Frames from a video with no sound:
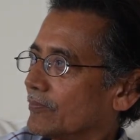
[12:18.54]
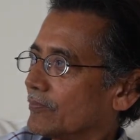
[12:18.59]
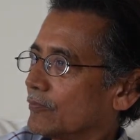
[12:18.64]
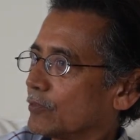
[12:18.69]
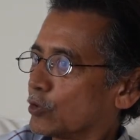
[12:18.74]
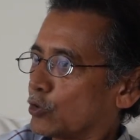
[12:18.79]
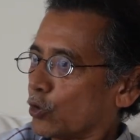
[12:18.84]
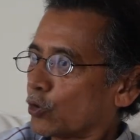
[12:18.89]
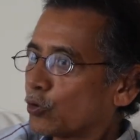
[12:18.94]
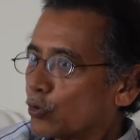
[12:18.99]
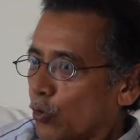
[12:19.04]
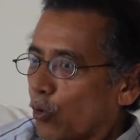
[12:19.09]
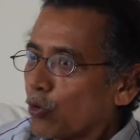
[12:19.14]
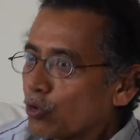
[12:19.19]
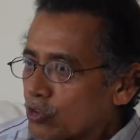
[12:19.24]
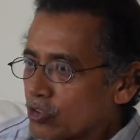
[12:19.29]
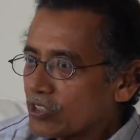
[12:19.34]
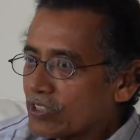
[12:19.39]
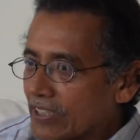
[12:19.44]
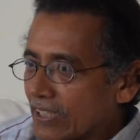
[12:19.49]
So
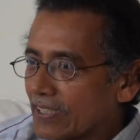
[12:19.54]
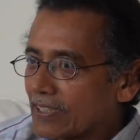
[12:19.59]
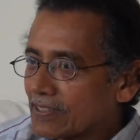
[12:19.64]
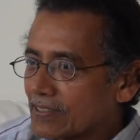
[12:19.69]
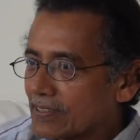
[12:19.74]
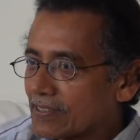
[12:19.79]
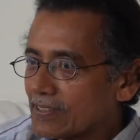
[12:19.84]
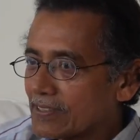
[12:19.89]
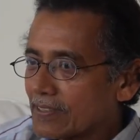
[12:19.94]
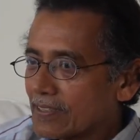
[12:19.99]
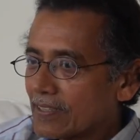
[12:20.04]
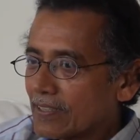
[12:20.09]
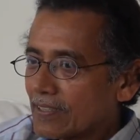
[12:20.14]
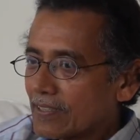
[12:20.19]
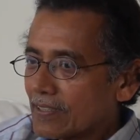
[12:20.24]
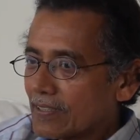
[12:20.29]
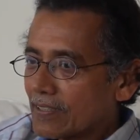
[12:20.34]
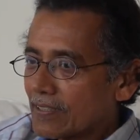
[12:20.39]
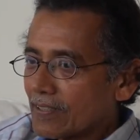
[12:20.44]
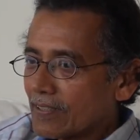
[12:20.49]
those things,
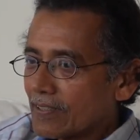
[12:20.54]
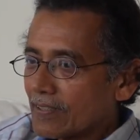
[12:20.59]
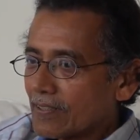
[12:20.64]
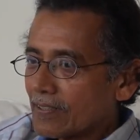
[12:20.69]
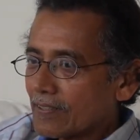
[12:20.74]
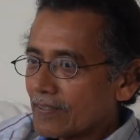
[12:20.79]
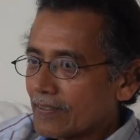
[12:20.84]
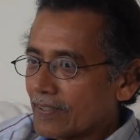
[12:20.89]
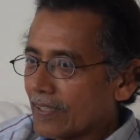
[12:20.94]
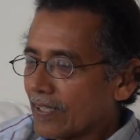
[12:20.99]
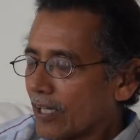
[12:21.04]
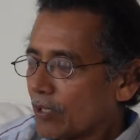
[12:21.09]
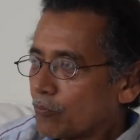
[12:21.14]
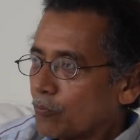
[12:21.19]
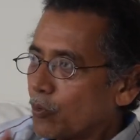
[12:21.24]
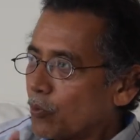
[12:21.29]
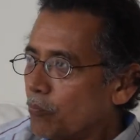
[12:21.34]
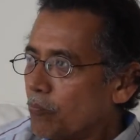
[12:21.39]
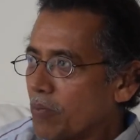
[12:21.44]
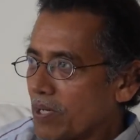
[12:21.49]
they are
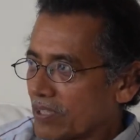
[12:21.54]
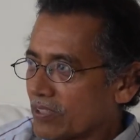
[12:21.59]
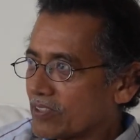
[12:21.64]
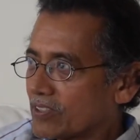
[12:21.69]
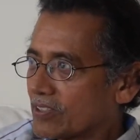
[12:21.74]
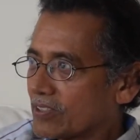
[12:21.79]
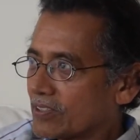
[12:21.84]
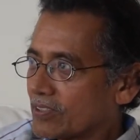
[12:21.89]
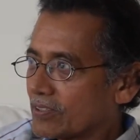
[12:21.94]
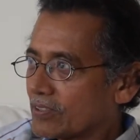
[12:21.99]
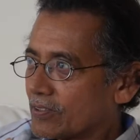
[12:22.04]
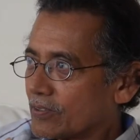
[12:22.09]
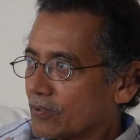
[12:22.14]
movements.